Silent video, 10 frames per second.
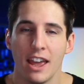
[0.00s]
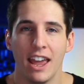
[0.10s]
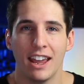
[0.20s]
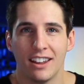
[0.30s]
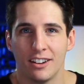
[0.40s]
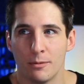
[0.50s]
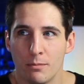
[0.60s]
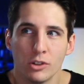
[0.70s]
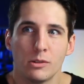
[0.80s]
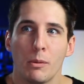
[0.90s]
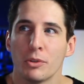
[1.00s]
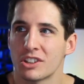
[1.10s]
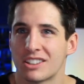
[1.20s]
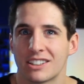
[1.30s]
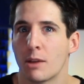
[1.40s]
And most people
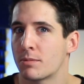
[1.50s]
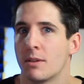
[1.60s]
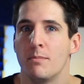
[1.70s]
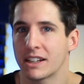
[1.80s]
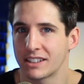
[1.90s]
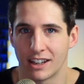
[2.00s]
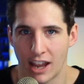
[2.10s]
just skip to mixing